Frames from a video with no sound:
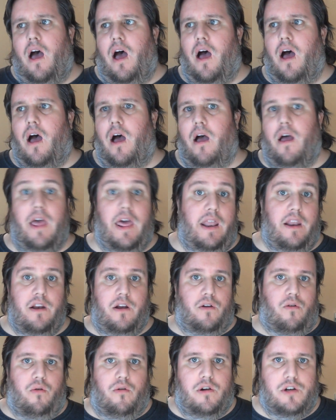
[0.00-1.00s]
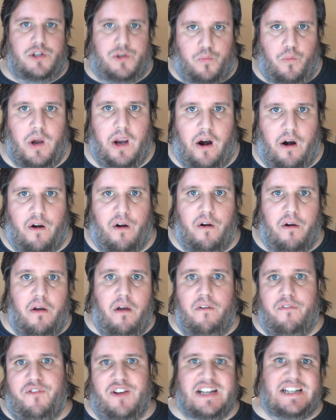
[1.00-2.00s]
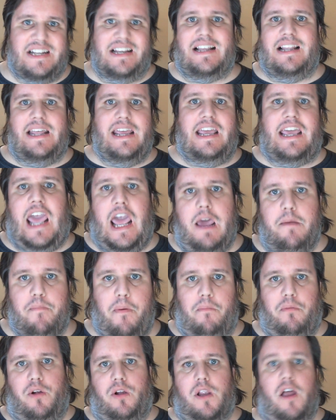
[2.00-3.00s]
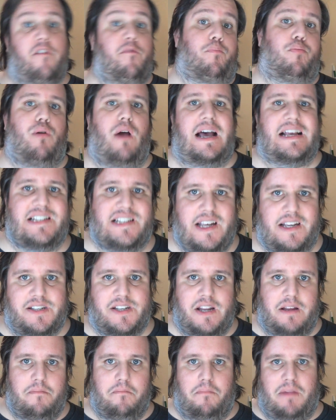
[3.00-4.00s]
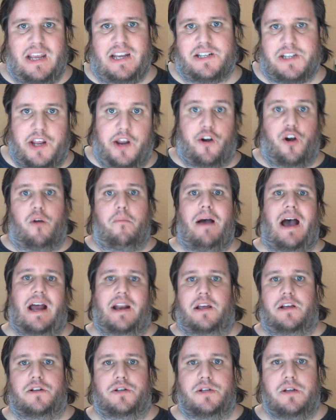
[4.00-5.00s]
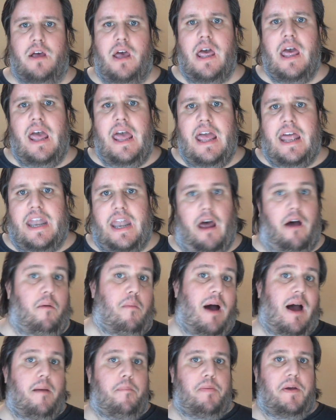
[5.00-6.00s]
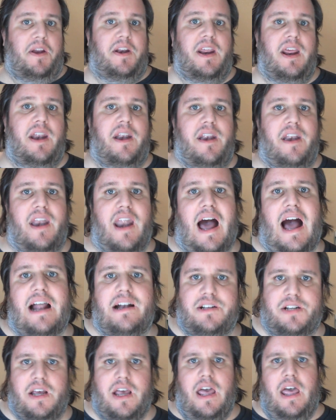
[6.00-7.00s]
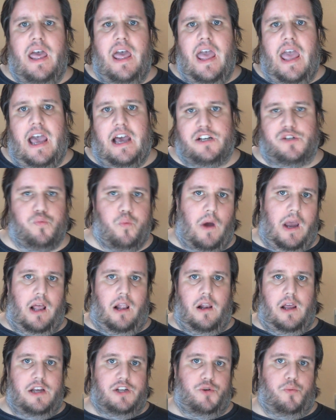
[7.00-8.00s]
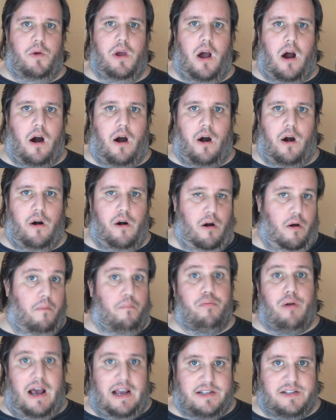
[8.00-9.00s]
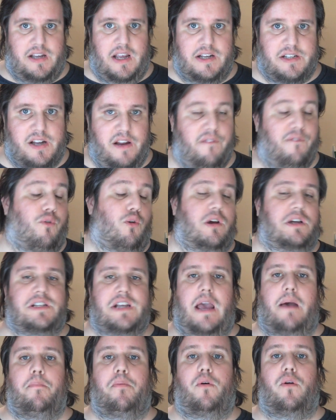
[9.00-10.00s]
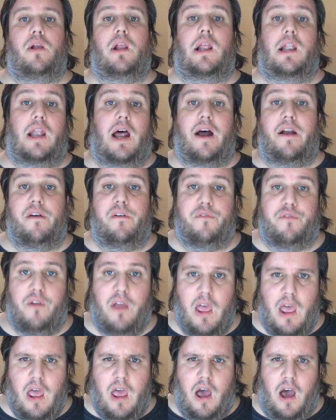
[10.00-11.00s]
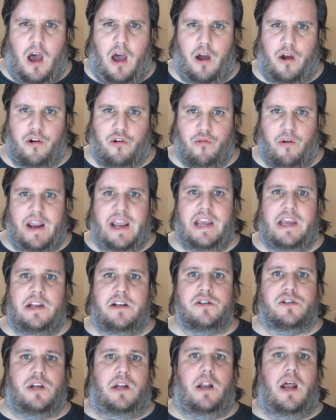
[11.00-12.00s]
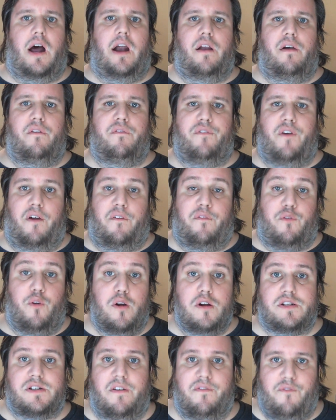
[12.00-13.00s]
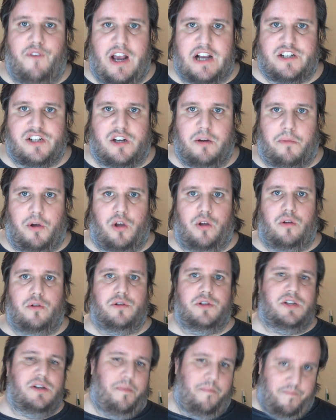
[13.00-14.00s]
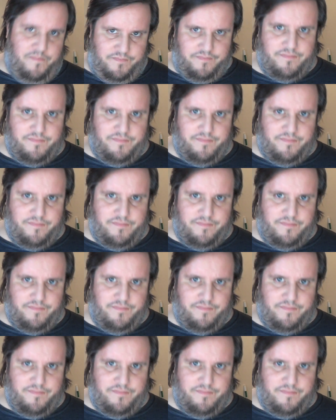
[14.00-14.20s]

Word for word: And then, of course, we are physically capable of processing meat in our bodies. Now, in my opinion, not as well as we are processing, for example, a lot of grains, a lot of fruits and vegetables,